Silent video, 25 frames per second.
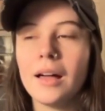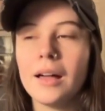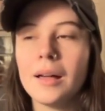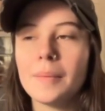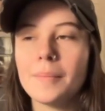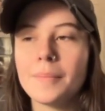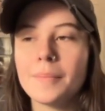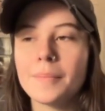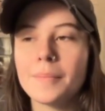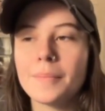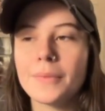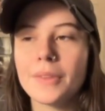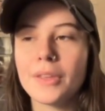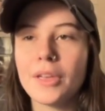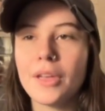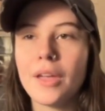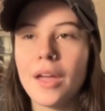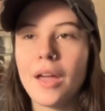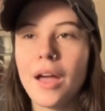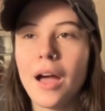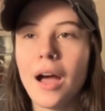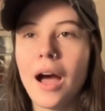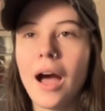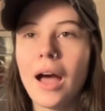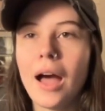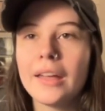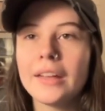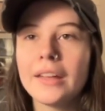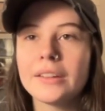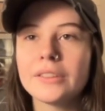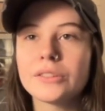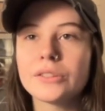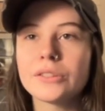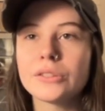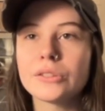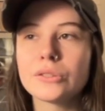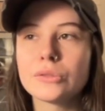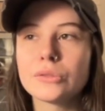Um,
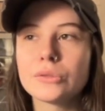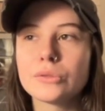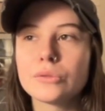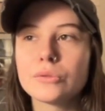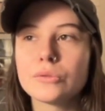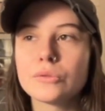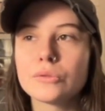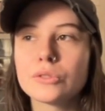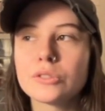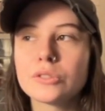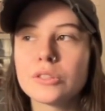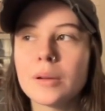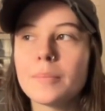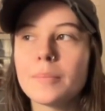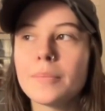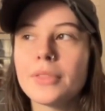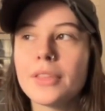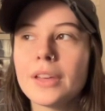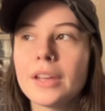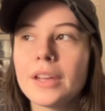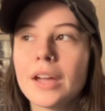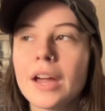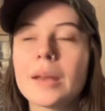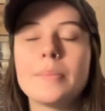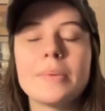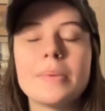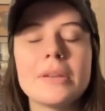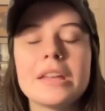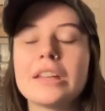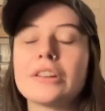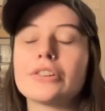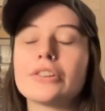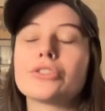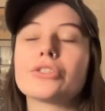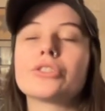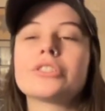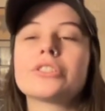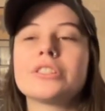it's something I'd be
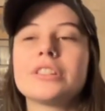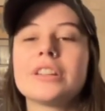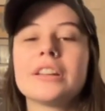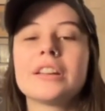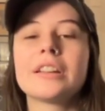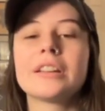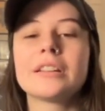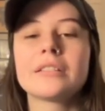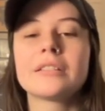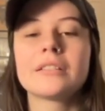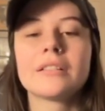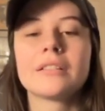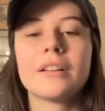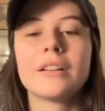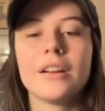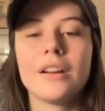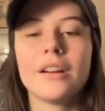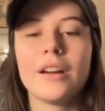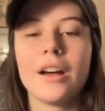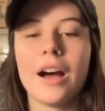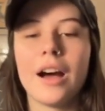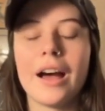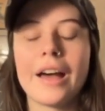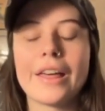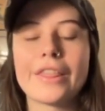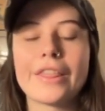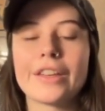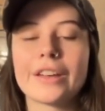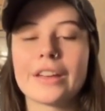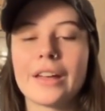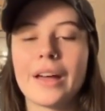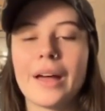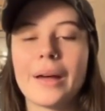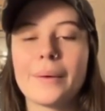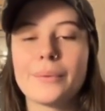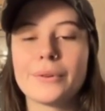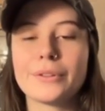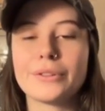interested in. I think
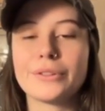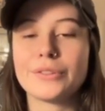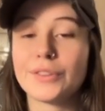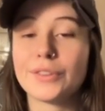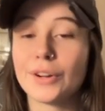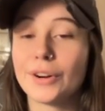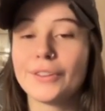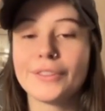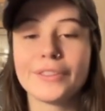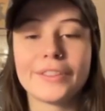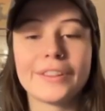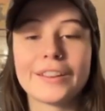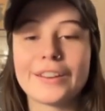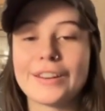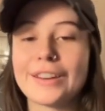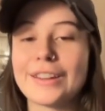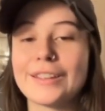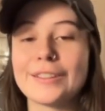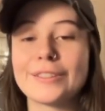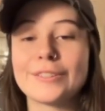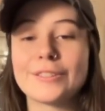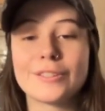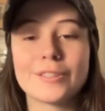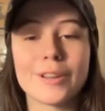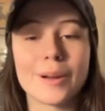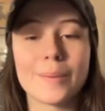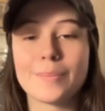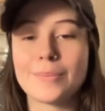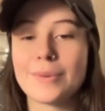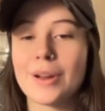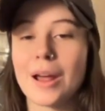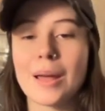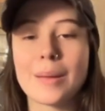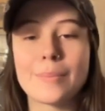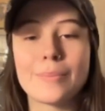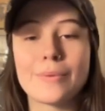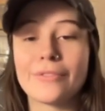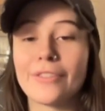I would certainly need some
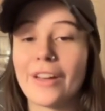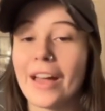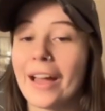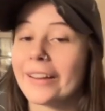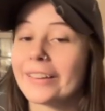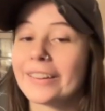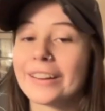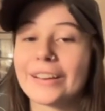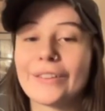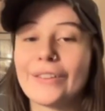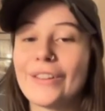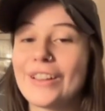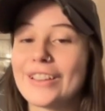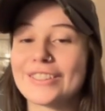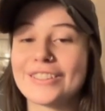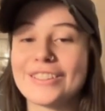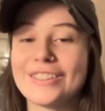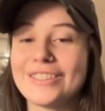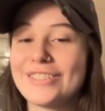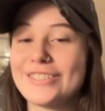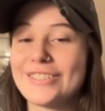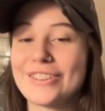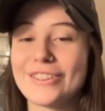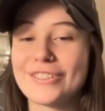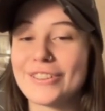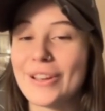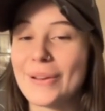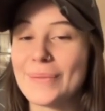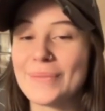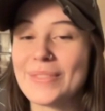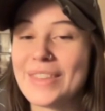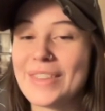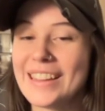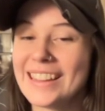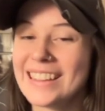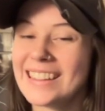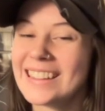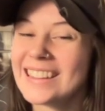type of acting lessons or
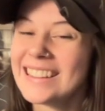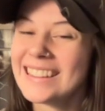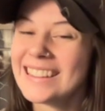something.